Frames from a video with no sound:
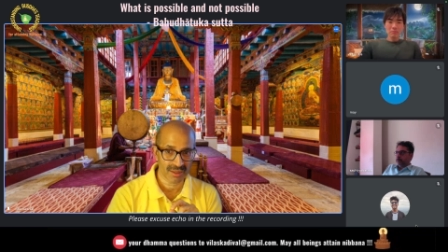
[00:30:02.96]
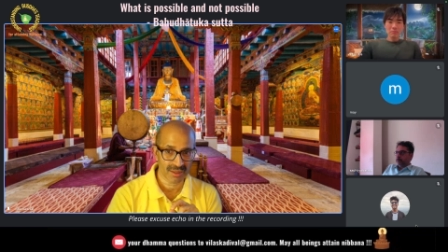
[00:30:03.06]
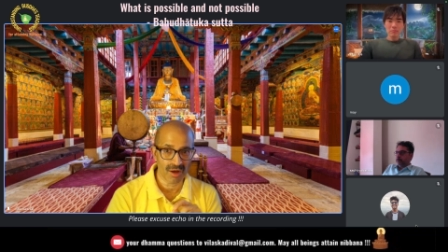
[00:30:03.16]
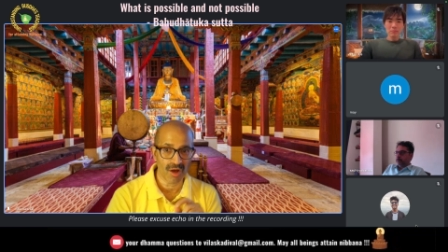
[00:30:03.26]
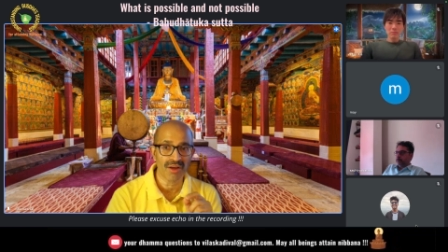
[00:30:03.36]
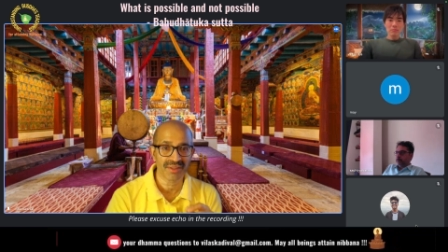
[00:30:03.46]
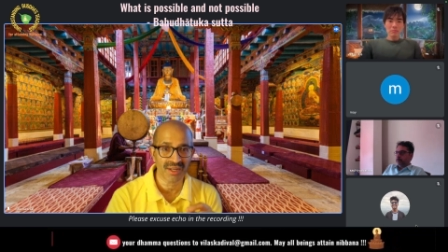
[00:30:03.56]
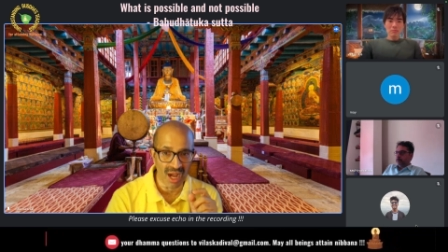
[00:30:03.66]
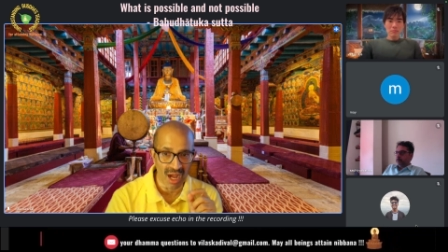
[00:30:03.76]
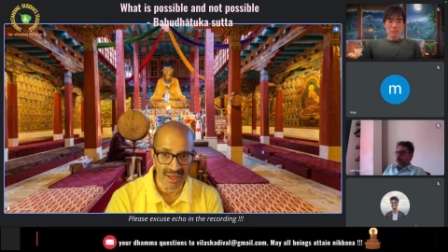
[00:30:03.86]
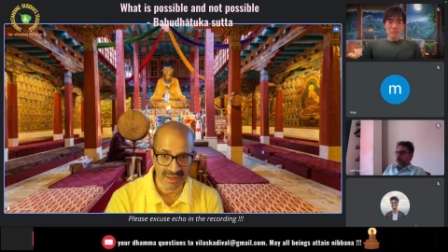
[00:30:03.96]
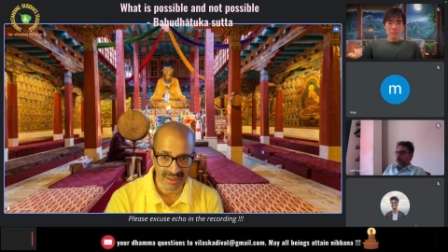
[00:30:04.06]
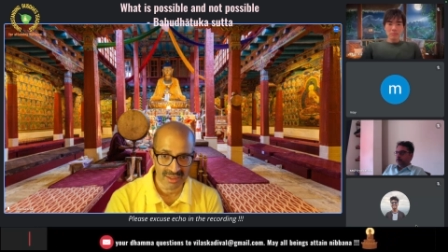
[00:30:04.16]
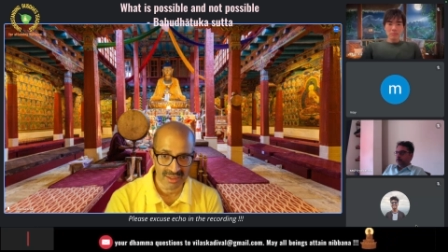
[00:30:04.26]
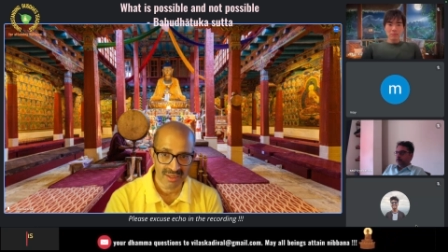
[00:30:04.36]
or the
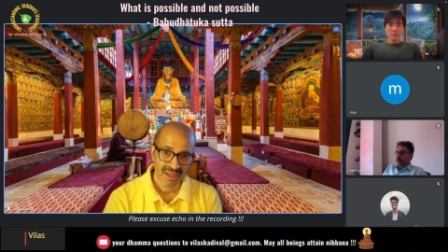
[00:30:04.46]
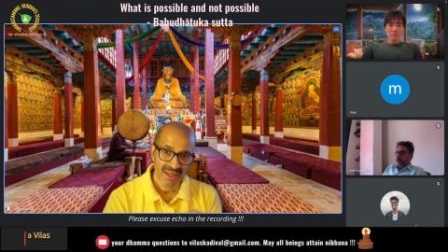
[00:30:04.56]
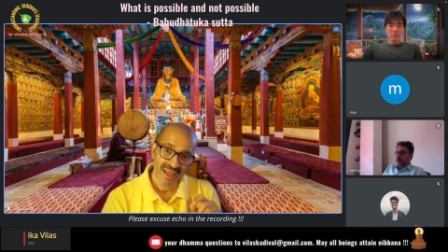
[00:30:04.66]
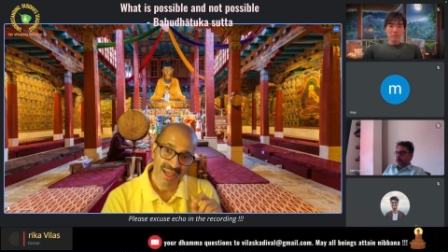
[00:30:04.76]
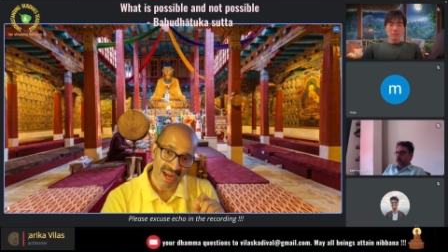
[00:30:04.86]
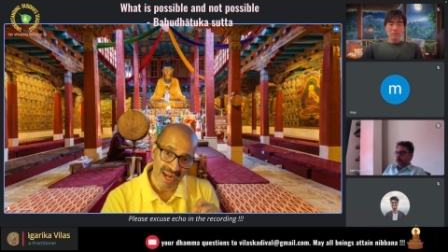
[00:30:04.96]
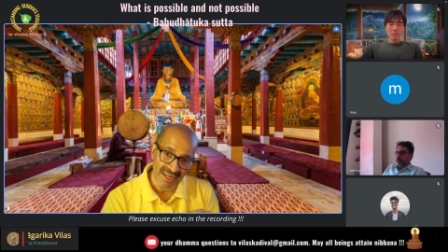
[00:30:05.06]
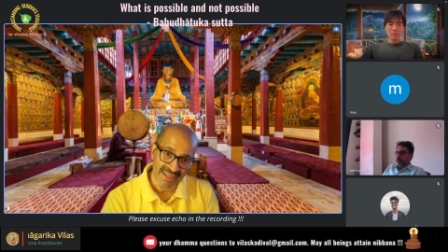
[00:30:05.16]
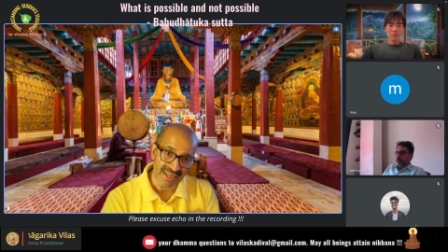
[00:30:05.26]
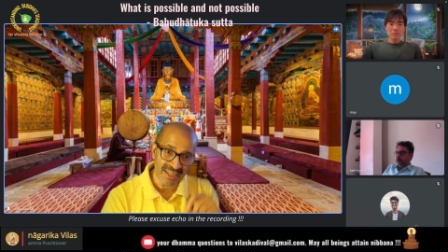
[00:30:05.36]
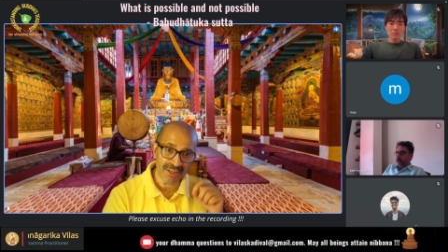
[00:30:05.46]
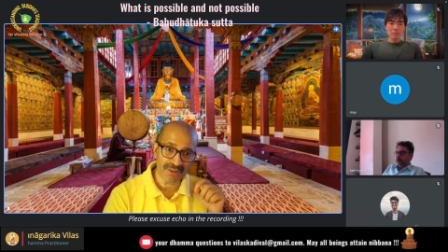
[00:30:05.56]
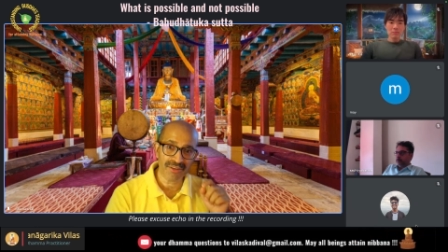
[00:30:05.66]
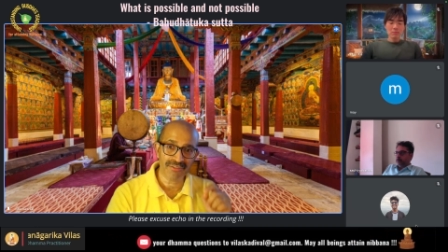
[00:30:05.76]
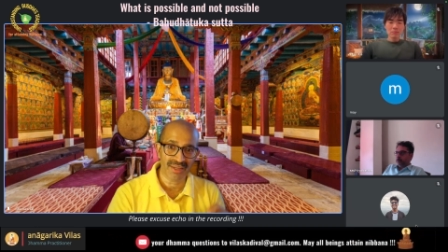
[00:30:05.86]
kaya and then into
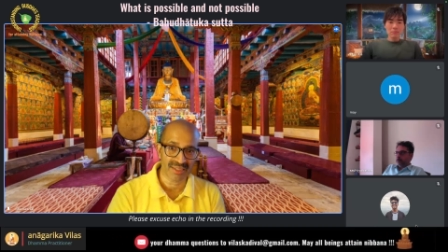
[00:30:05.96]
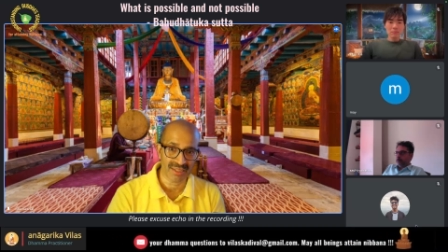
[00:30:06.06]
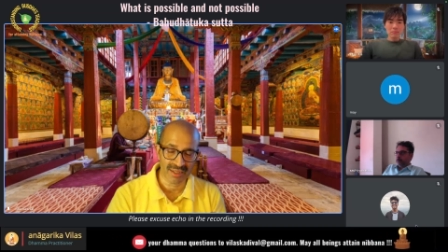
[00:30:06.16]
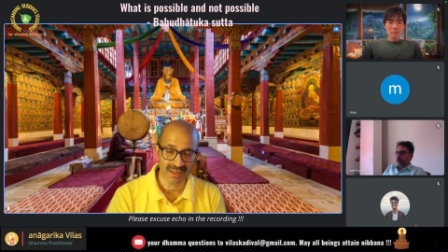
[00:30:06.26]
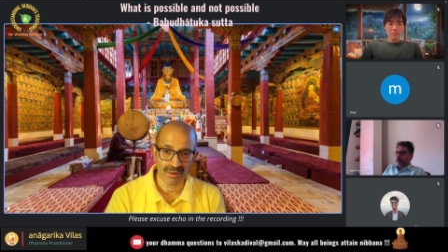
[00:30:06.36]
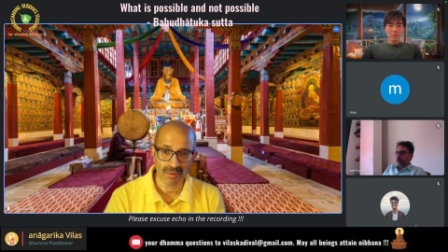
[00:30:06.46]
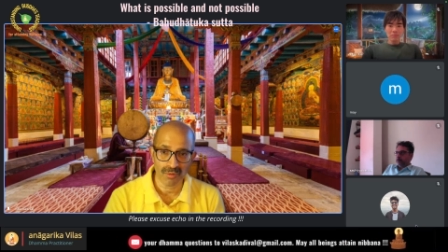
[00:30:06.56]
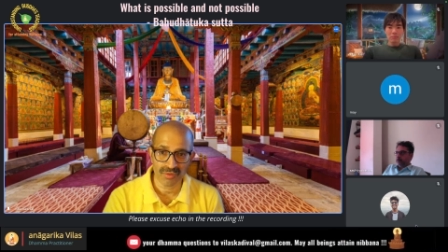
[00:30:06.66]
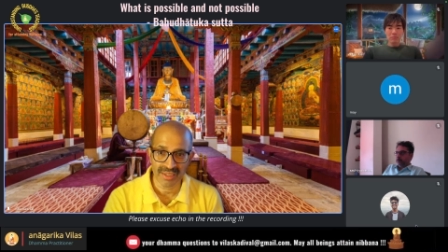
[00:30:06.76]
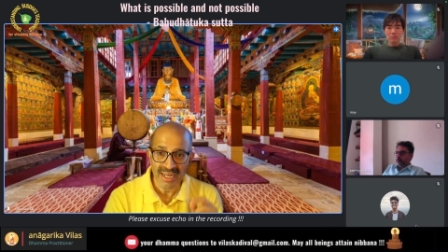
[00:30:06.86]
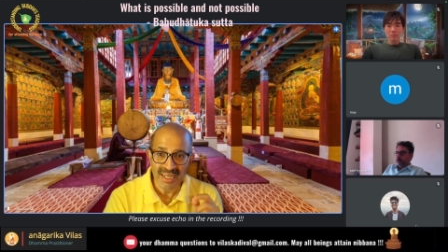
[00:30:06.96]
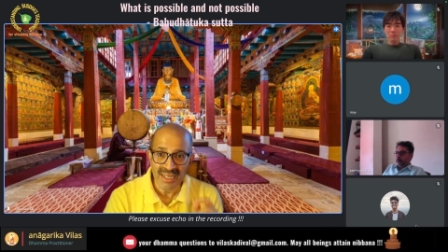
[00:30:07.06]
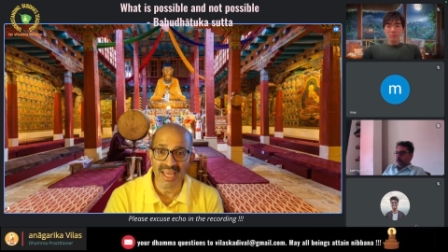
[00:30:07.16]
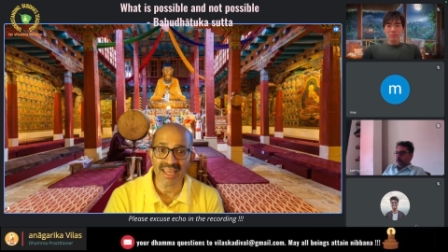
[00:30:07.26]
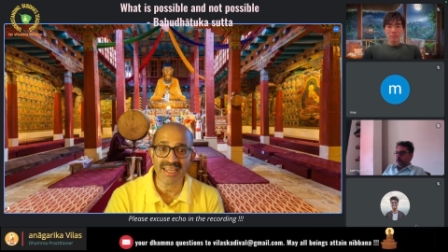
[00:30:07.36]
the vedana, then
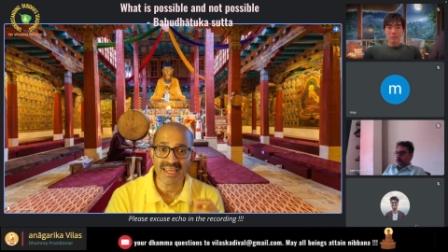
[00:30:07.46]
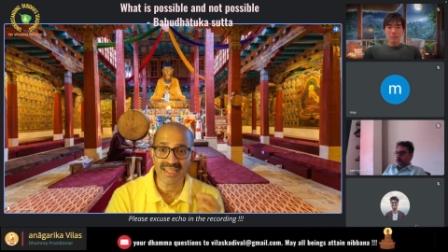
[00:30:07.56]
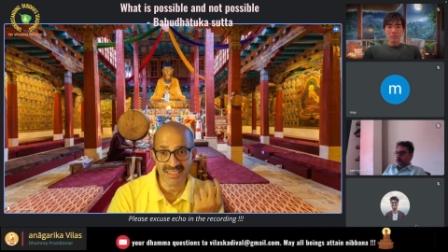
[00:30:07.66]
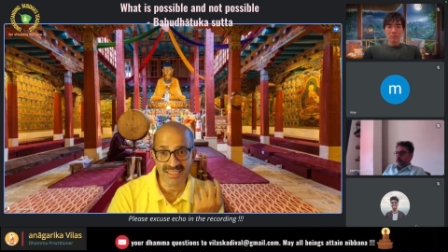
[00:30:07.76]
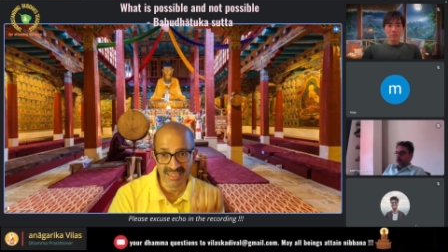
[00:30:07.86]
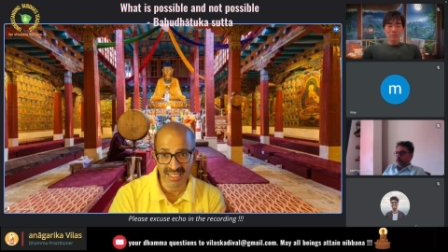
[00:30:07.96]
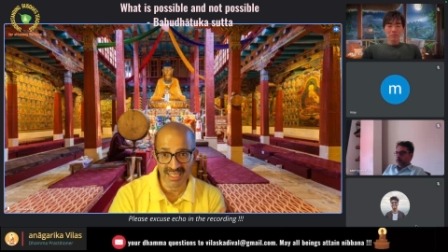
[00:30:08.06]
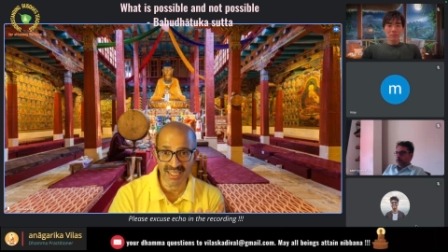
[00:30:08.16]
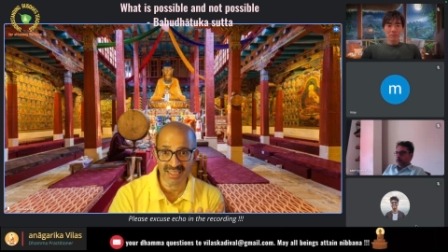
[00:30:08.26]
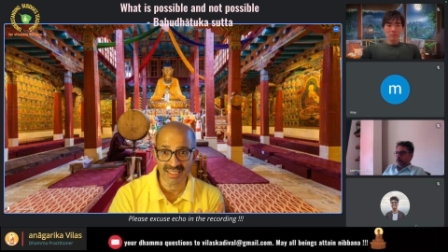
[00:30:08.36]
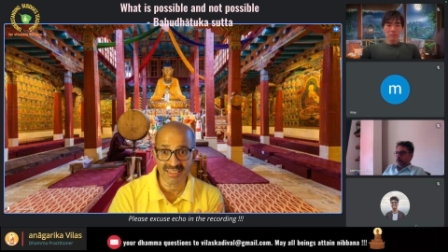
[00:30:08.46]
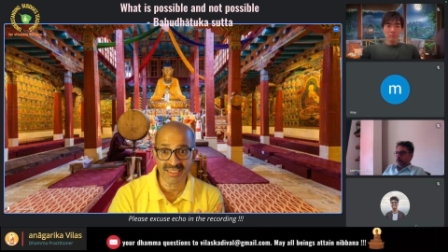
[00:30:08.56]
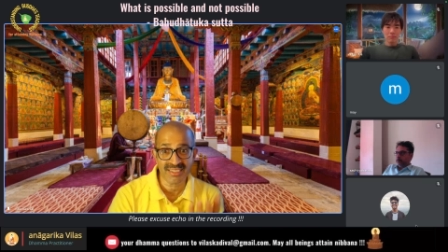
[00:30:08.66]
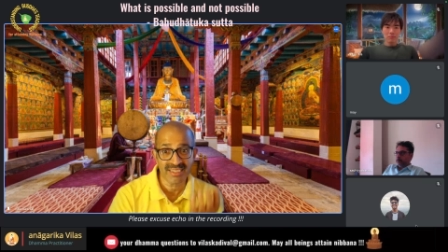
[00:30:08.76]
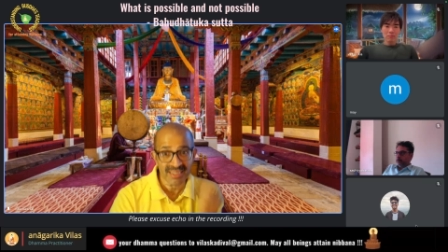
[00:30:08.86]
I can see the
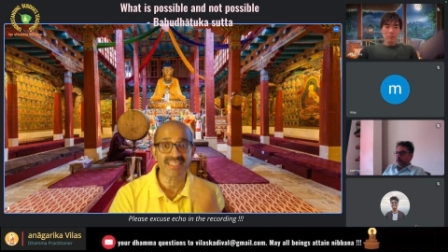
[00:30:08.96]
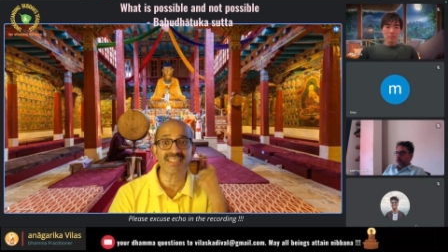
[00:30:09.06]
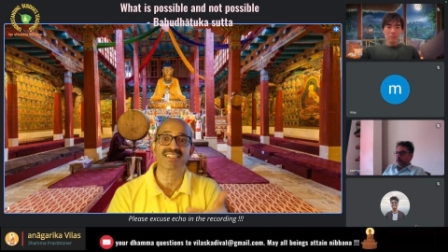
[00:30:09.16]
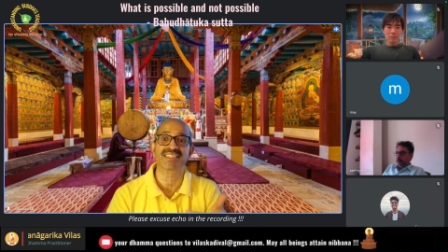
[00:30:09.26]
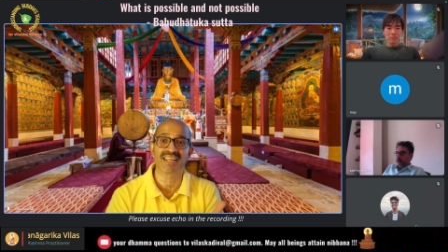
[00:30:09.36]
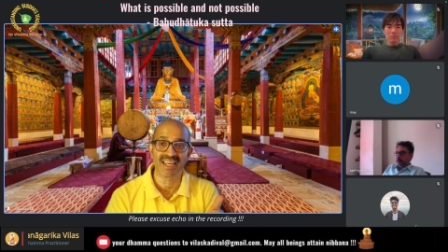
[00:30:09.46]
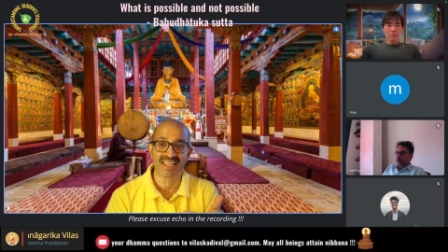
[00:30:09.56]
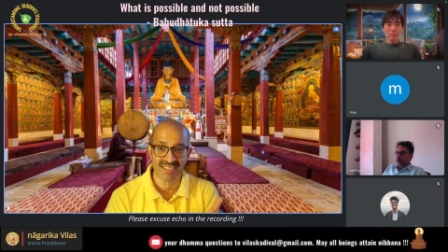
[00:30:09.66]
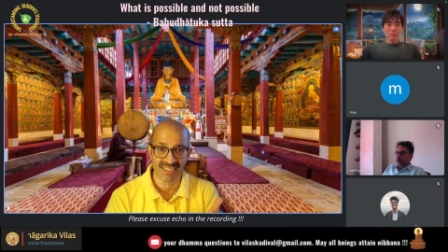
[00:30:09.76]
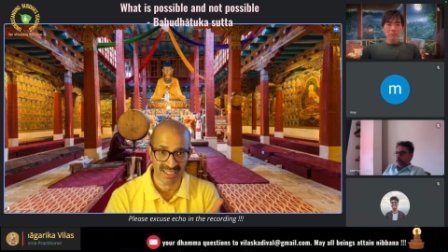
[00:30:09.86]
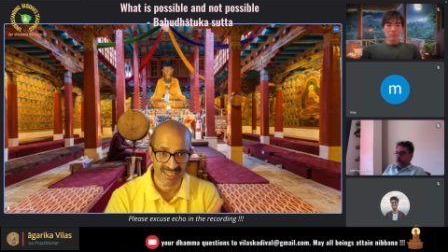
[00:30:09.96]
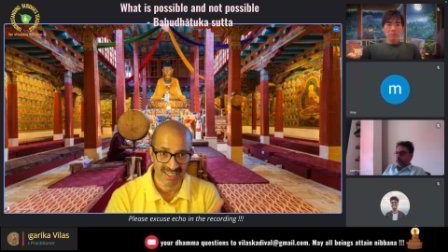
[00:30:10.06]
chittas arising.